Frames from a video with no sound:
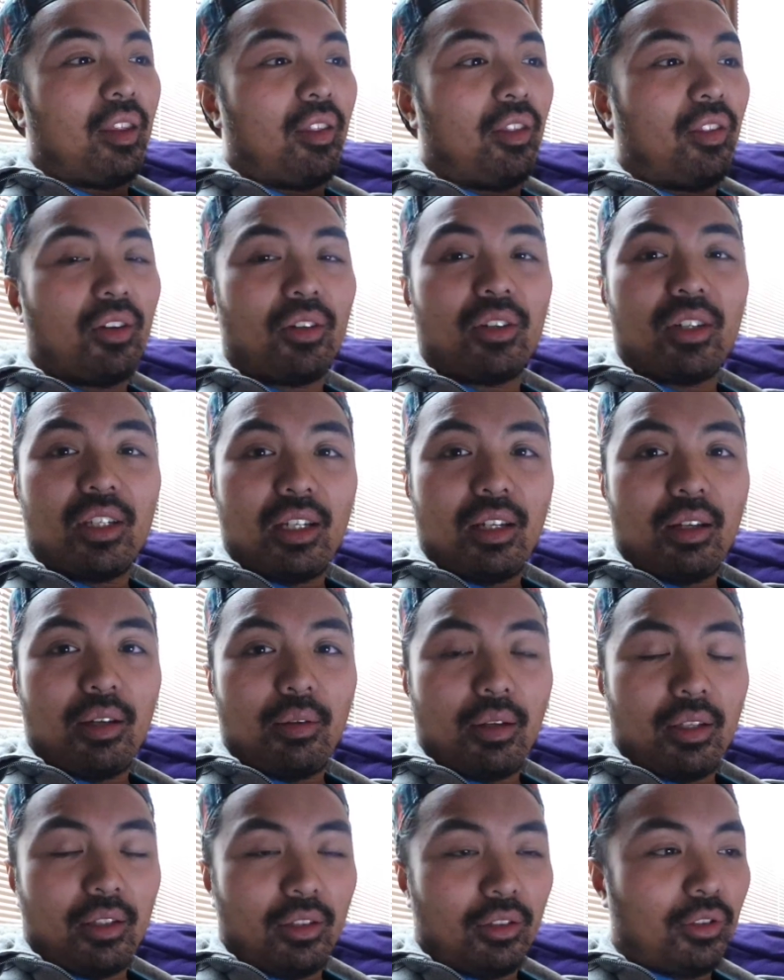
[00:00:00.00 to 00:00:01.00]
they're going to
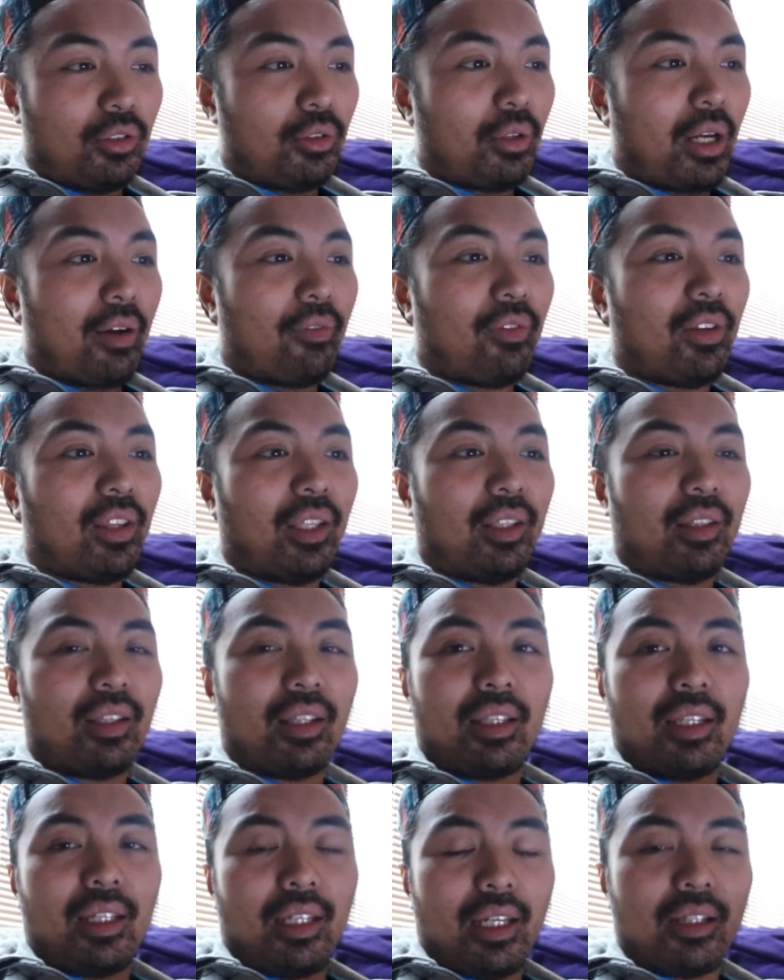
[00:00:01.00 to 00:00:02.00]
do everything
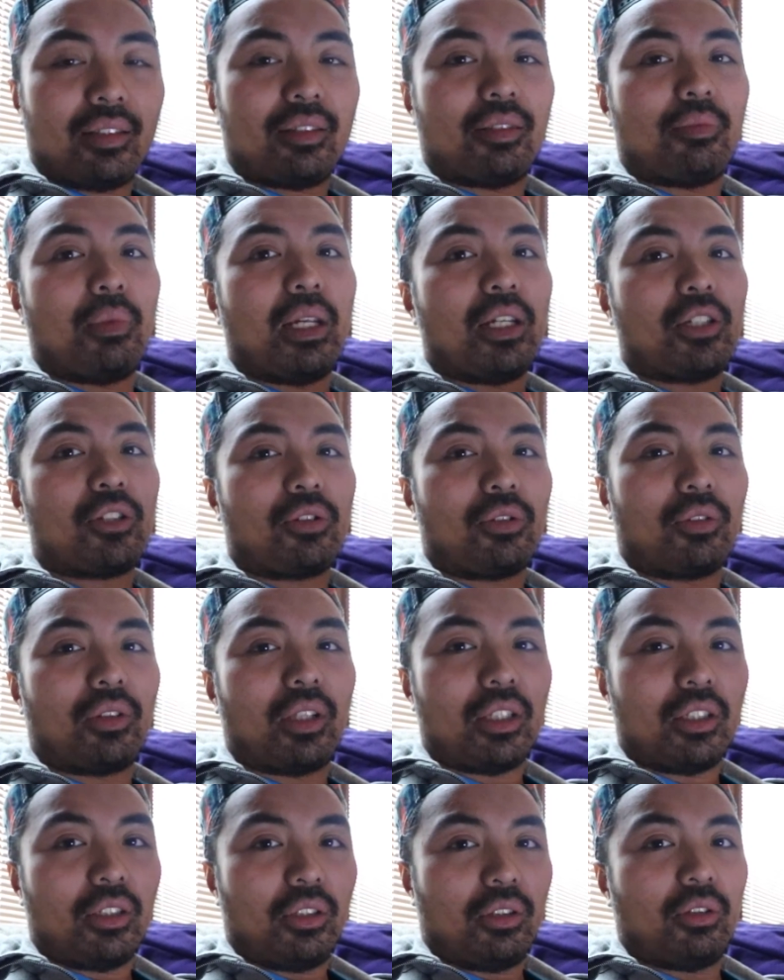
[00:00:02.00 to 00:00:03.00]
that they can to make sure
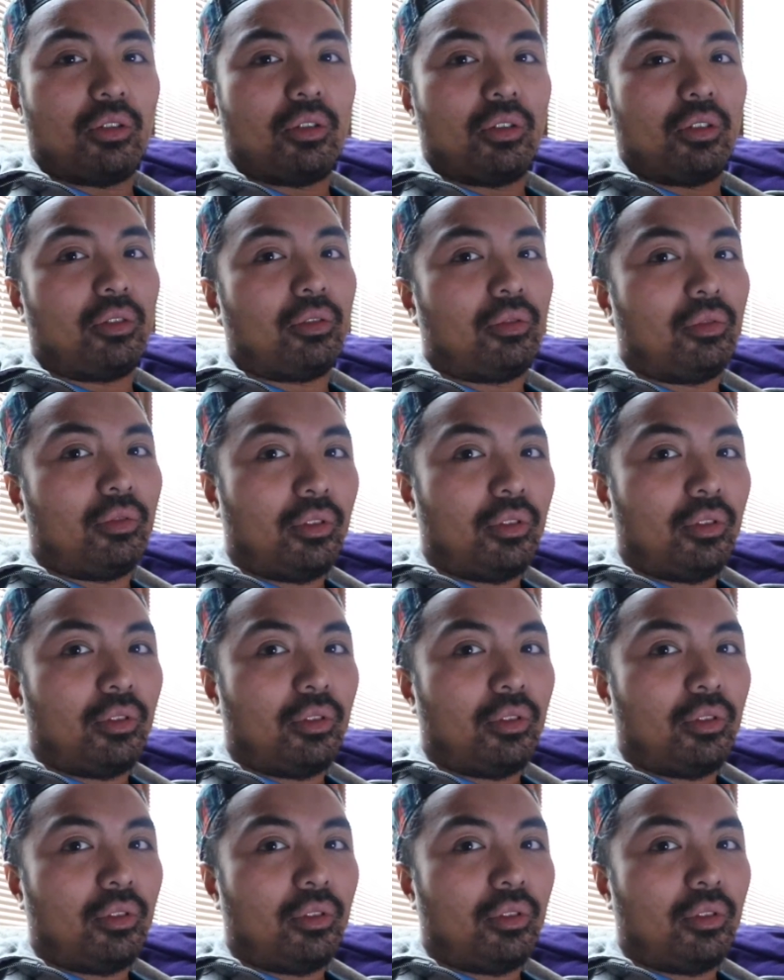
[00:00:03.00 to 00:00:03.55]
that you're